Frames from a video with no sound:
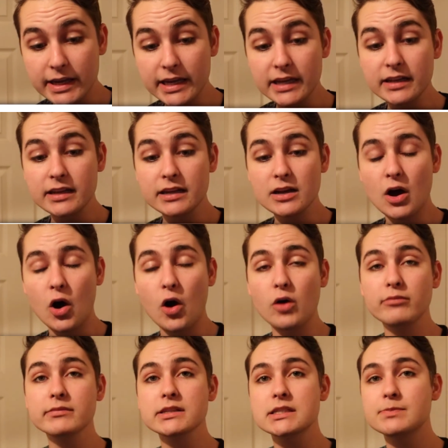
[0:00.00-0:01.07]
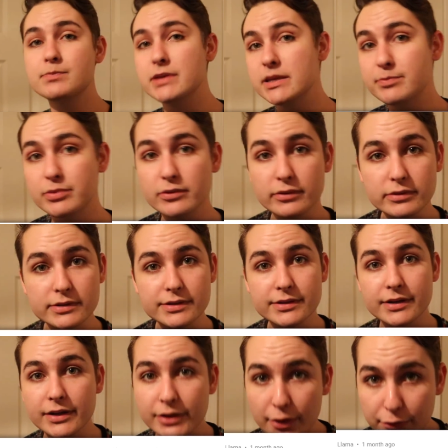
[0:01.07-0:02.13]
eating homeless people's
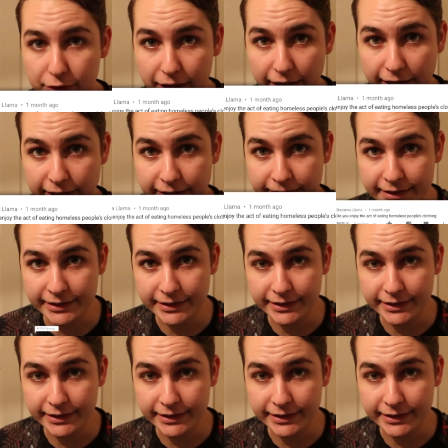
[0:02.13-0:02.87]
clothing?